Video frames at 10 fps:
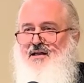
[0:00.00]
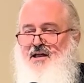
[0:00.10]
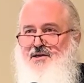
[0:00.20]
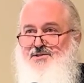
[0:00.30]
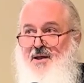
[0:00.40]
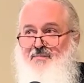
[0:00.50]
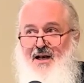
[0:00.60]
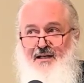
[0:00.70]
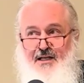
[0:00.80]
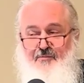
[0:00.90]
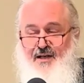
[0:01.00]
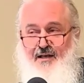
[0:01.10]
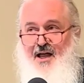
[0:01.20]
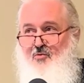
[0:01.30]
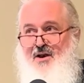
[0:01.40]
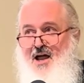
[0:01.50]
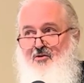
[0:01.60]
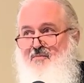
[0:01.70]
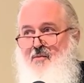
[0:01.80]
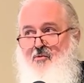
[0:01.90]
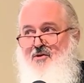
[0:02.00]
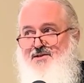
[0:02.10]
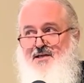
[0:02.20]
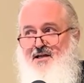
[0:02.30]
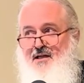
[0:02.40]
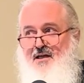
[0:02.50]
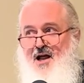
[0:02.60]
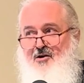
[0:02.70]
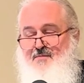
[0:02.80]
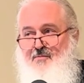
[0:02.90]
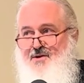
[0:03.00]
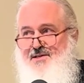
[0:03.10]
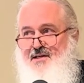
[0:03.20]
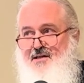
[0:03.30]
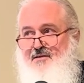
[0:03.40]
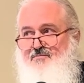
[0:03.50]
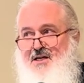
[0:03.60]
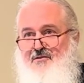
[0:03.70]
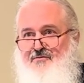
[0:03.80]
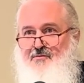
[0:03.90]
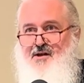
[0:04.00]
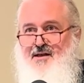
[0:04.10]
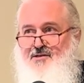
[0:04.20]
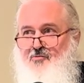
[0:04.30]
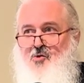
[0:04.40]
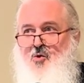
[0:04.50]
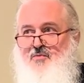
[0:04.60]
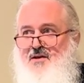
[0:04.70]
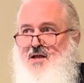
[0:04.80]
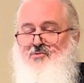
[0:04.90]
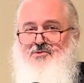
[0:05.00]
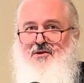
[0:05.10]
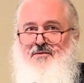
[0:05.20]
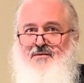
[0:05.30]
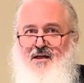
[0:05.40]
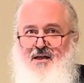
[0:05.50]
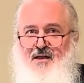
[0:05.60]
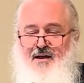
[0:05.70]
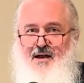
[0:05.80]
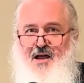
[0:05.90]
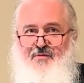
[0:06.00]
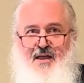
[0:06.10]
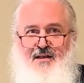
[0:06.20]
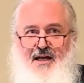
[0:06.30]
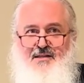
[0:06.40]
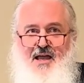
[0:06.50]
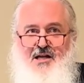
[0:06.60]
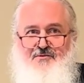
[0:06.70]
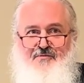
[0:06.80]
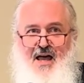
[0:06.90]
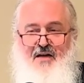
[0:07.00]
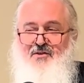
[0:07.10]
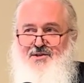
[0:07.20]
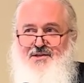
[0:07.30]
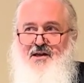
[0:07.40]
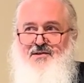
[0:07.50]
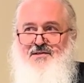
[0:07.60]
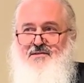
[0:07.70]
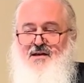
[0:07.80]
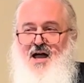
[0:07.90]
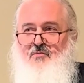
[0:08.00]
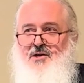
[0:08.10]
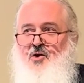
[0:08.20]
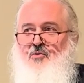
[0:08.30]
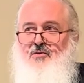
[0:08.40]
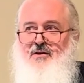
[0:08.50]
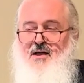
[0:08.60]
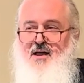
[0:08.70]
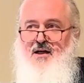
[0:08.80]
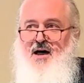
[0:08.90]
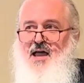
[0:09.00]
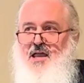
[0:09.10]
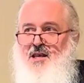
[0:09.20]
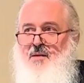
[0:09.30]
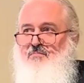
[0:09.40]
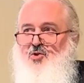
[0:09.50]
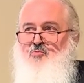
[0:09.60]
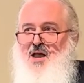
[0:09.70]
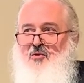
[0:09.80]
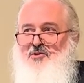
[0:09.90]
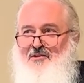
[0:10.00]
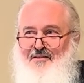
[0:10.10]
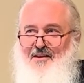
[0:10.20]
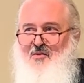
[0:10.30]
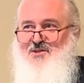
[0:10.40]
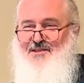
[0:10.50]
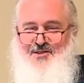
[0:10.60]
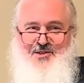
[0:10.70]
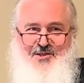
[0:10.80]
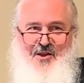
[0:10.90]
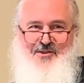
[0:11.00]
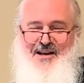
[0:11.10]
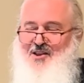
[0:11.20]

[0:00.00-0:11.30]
a is something a little bit like what I remember as a kid. I remember as a kid being free to roam the neighborhood. At the like the age of five and six, I would go hiking up Blue Mountain. I was this is Southern